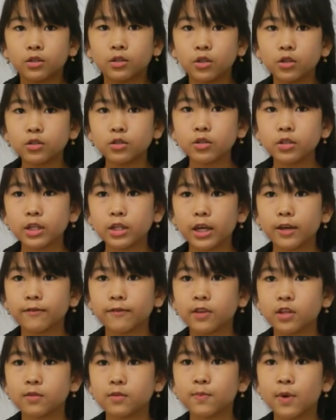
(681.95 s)
You should
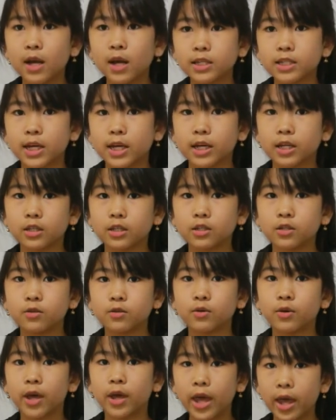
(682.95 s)
give this project
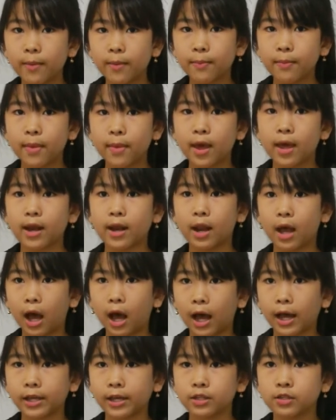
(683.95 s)
to him and
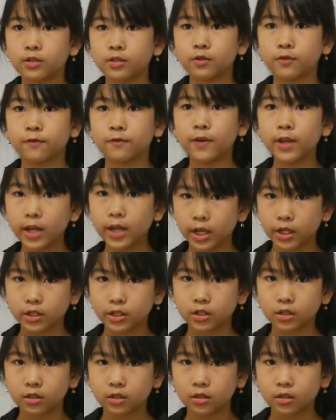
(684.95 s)
I to
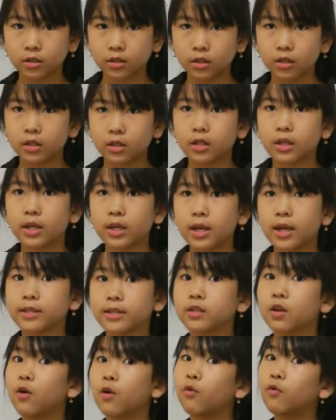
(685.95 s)
finish
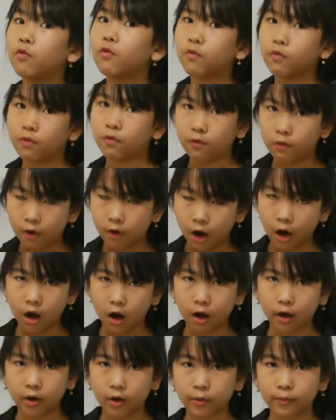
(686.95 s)
is
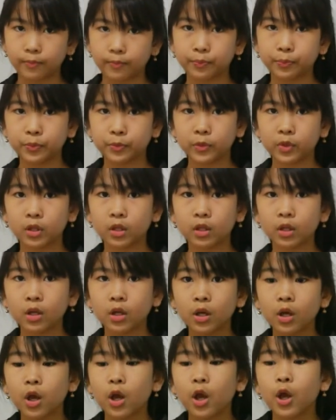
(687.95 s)
wrong.
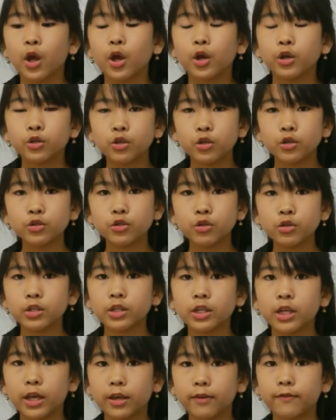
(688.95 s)
You
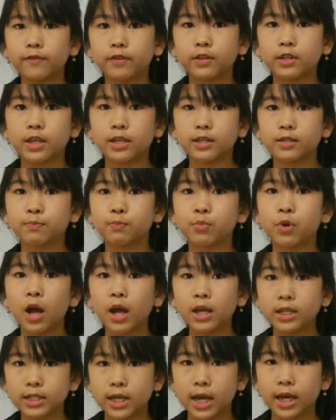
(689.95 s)
should give this
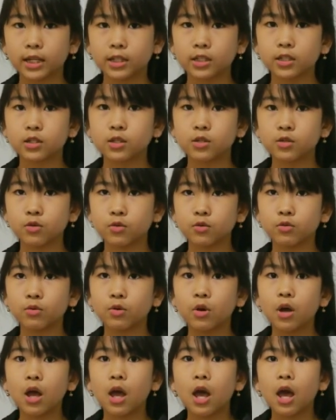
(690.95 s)
project
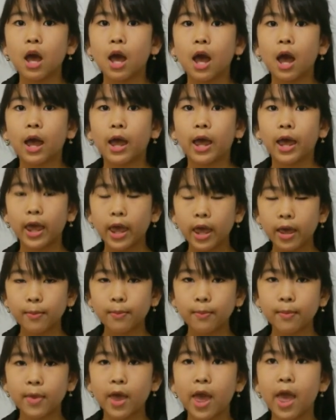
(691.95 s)
to
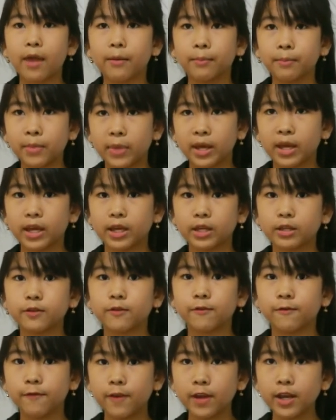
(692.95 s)
him and me
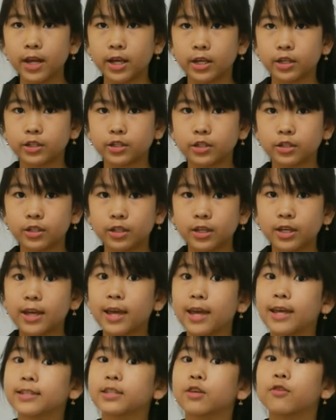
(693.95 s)
to finish
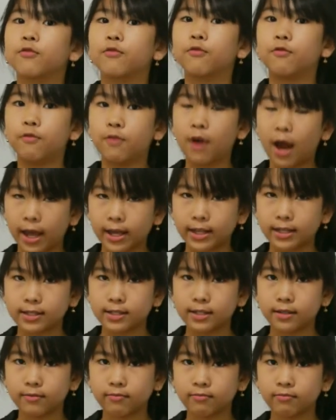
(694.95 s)
is
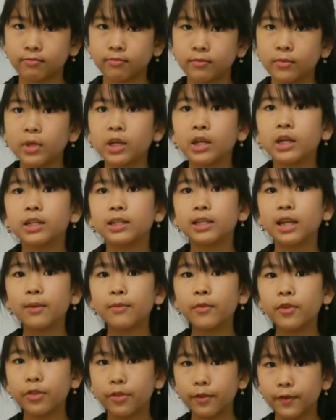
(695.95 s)
right.
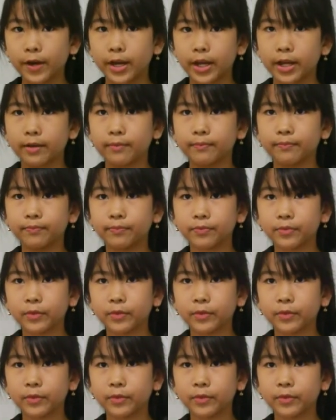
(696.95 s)
Number 3.